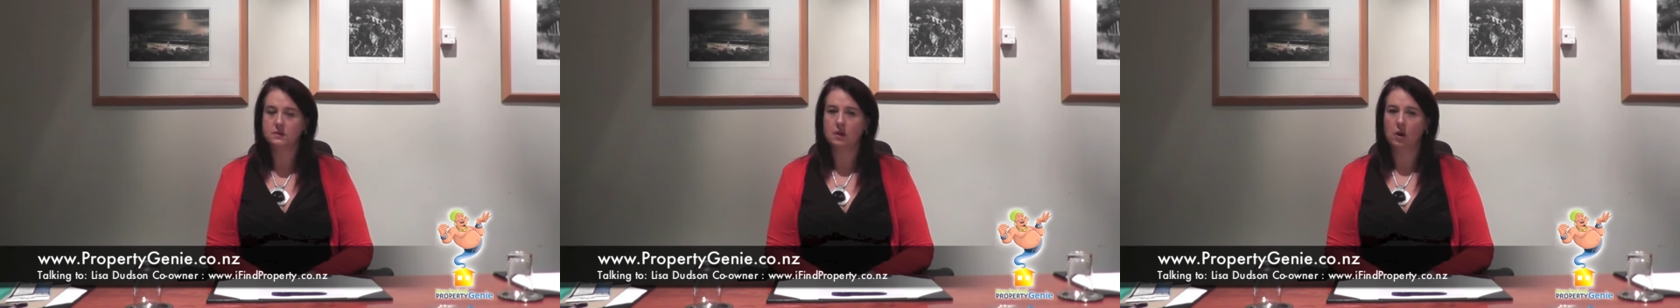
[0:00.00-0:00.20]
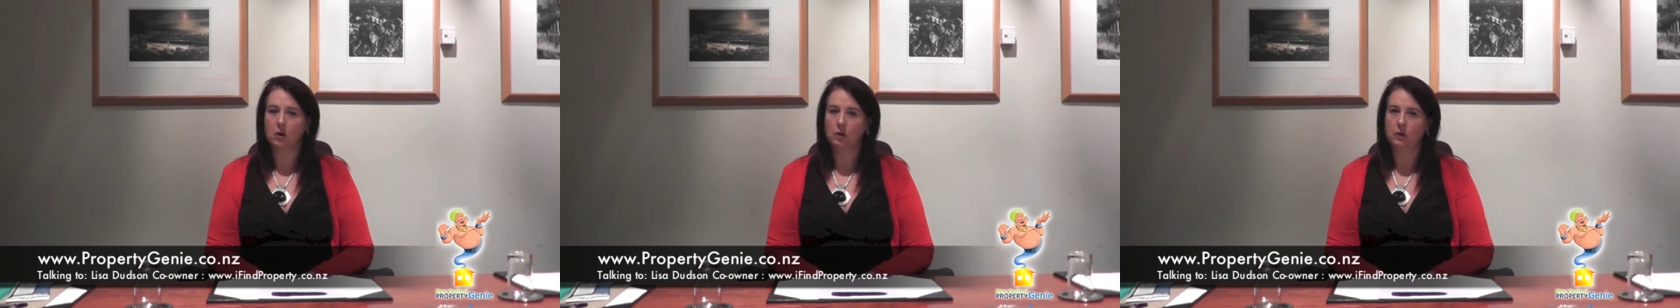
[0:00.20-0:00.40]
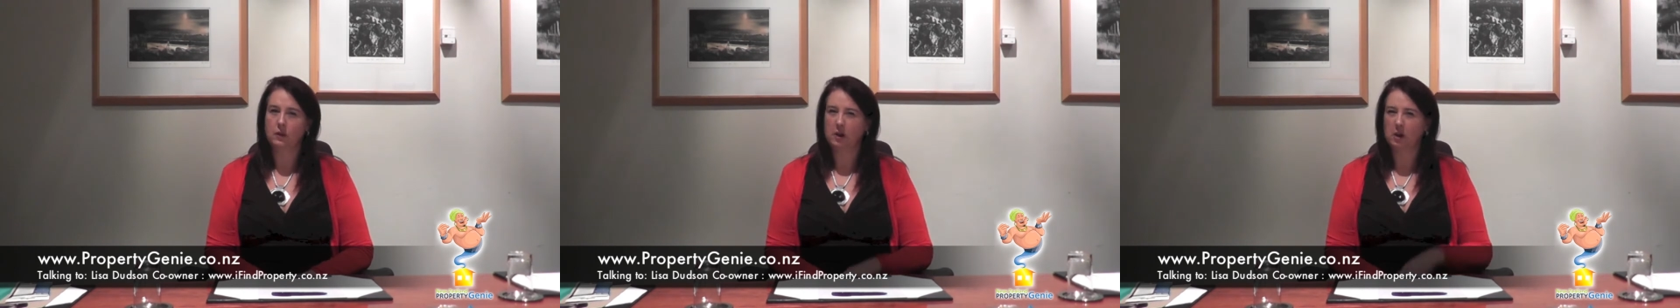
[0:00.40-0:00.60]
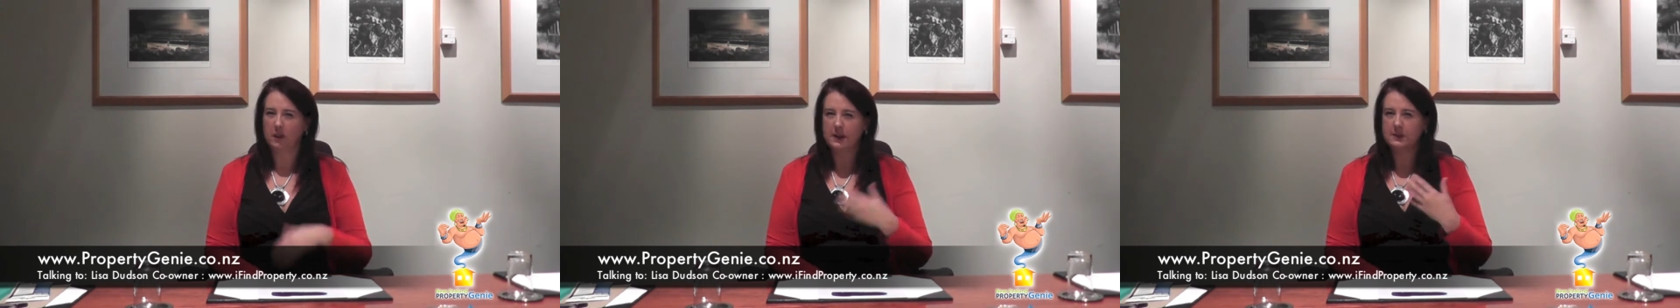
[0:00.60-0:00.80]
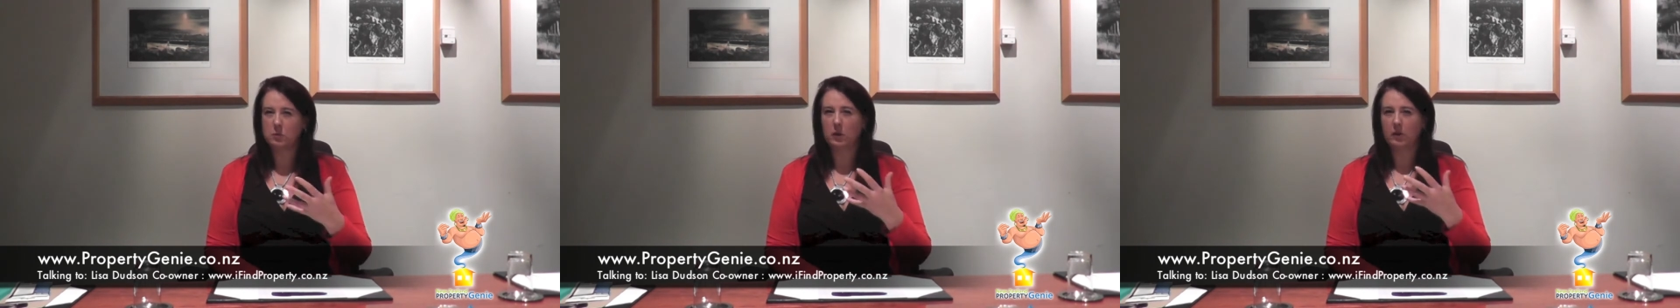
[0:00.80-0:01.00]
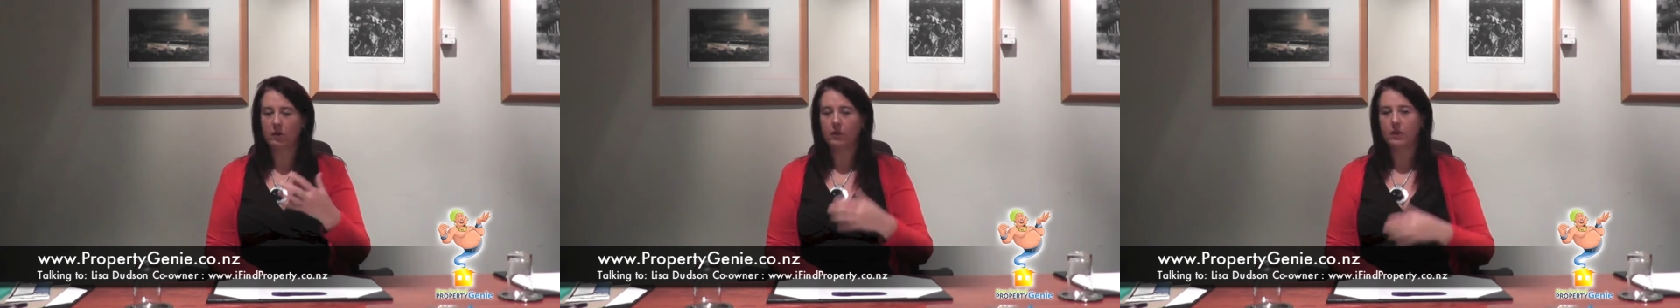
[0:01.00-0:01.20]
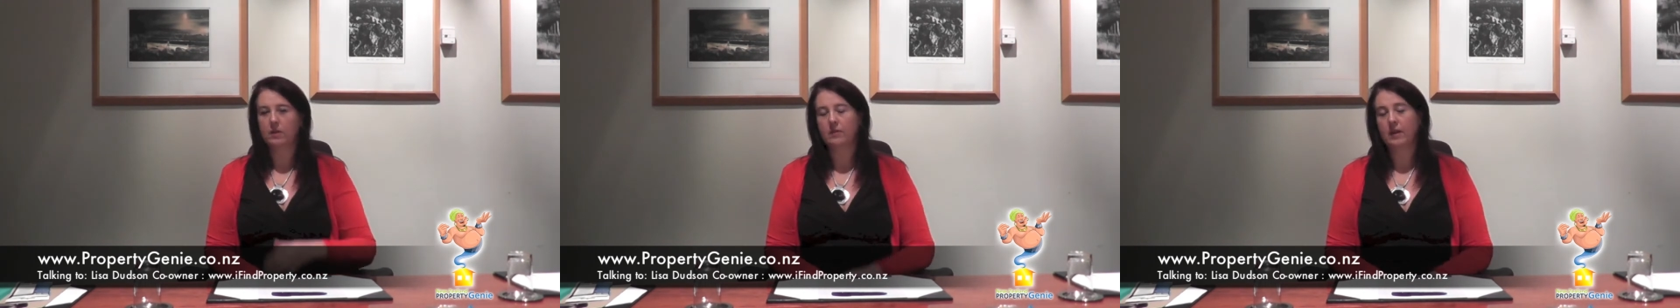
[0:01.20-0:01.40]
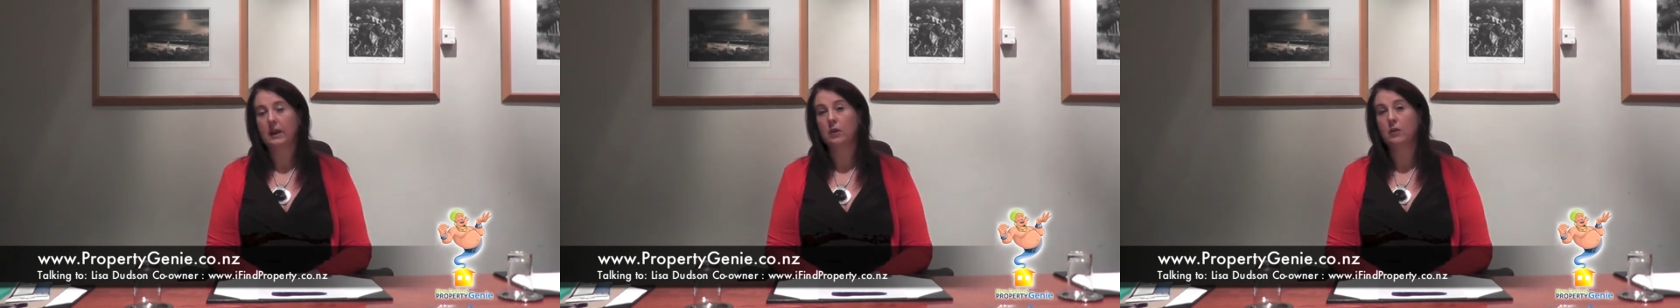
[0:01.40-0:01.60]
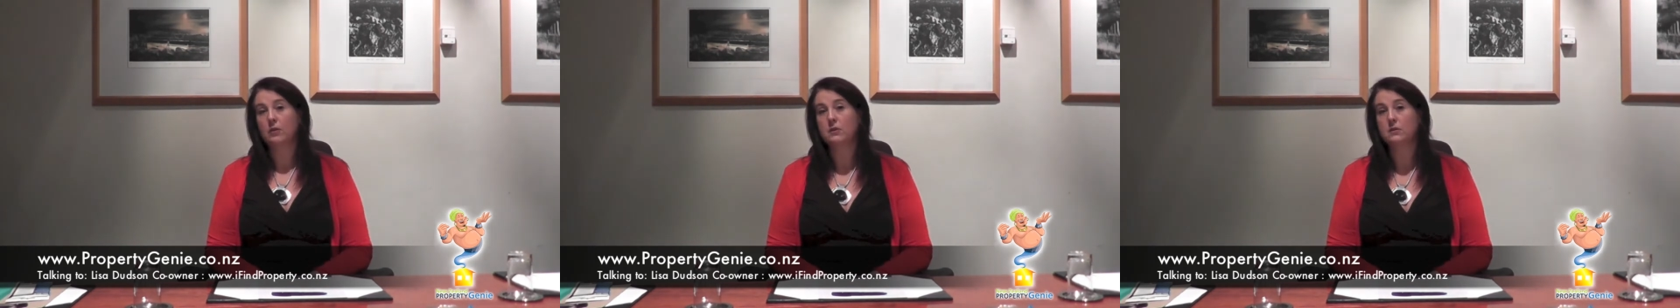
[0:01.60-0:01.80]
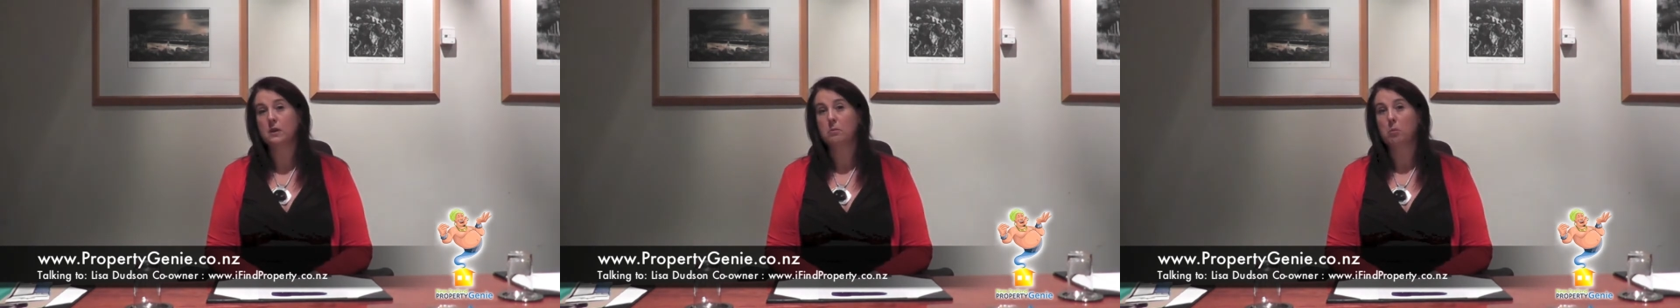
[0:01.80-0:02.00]
So that's where the value of
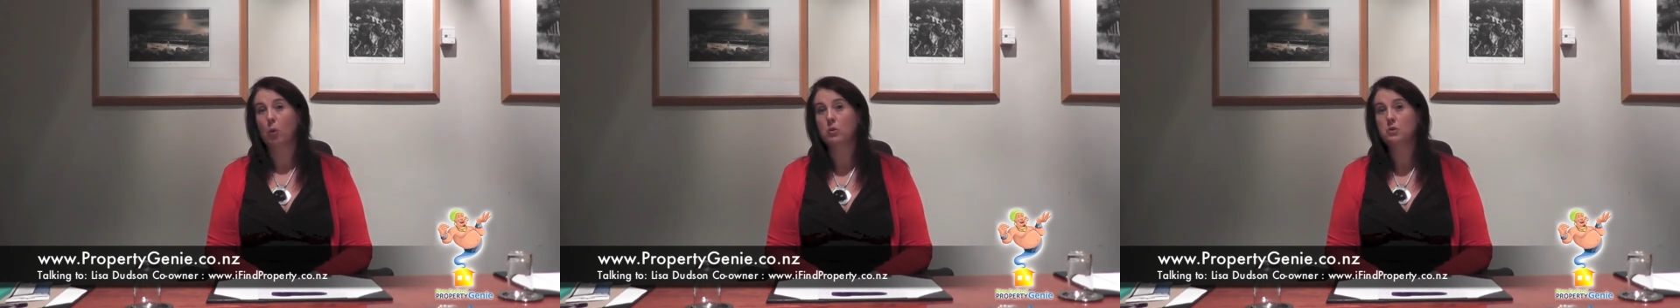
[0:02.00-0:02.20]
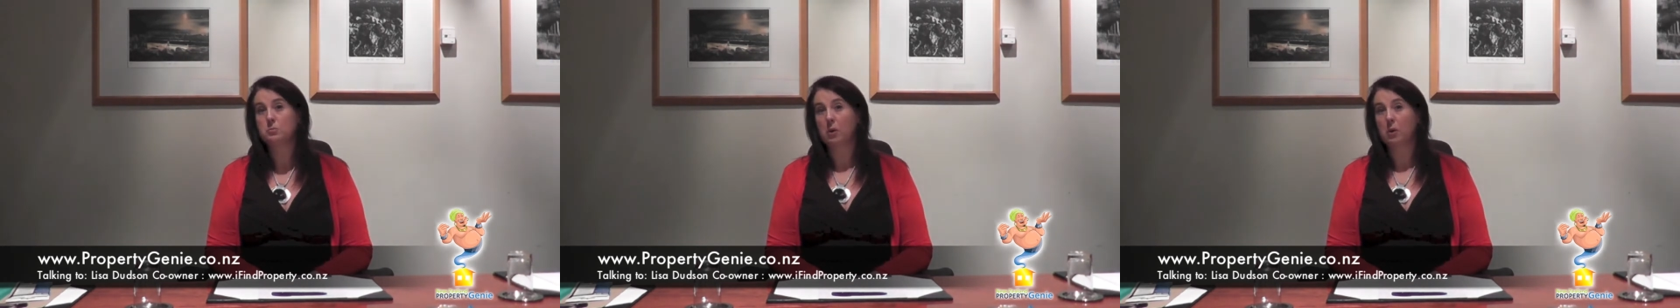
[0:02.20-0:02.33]
using a mortgage